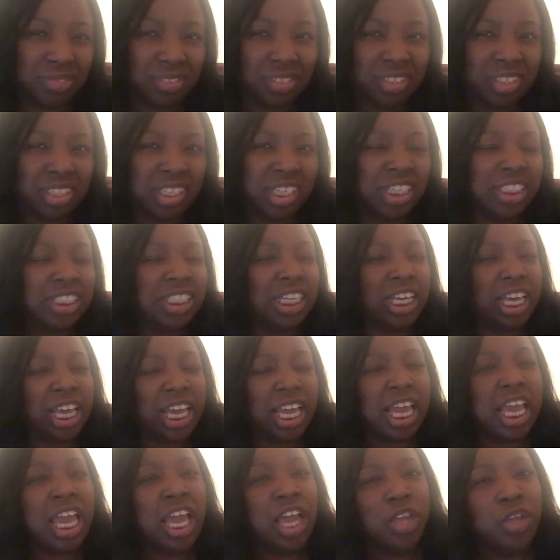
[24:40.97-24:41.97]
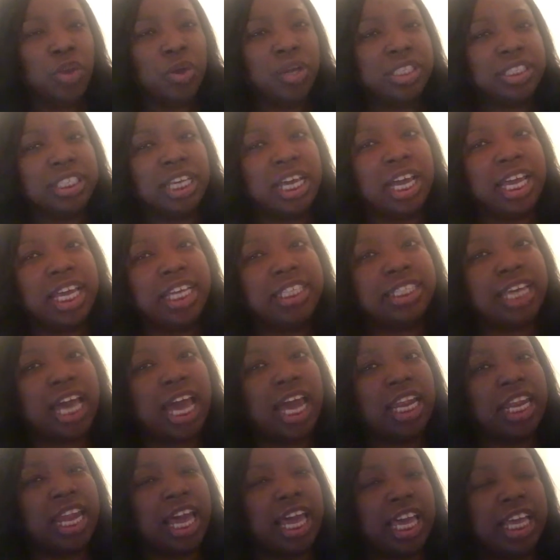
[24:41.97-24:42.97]
because you can tell he's
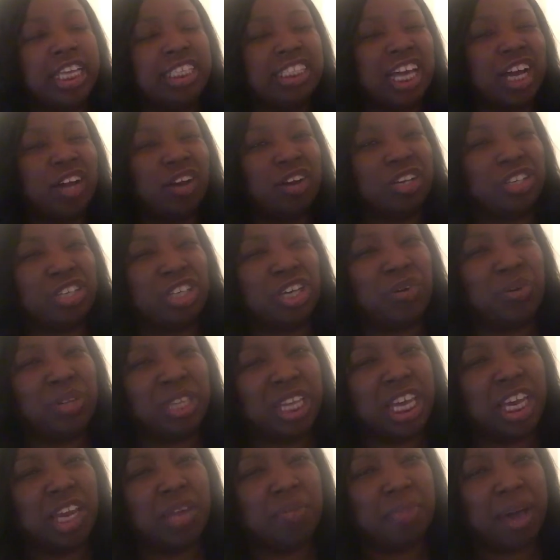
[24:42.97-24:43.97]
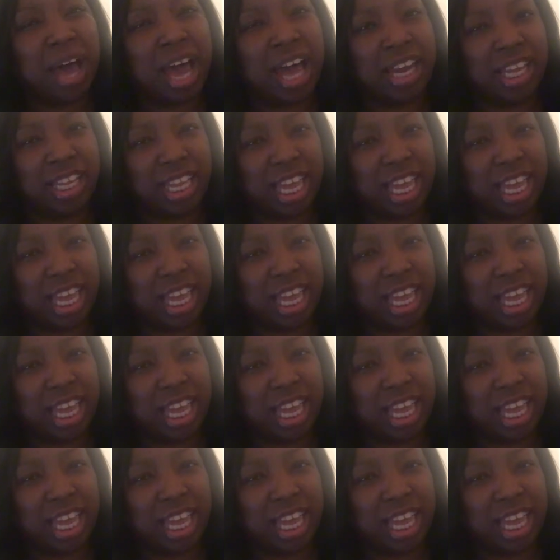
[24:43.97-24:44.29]
kind of like he's not going to deal with anybody.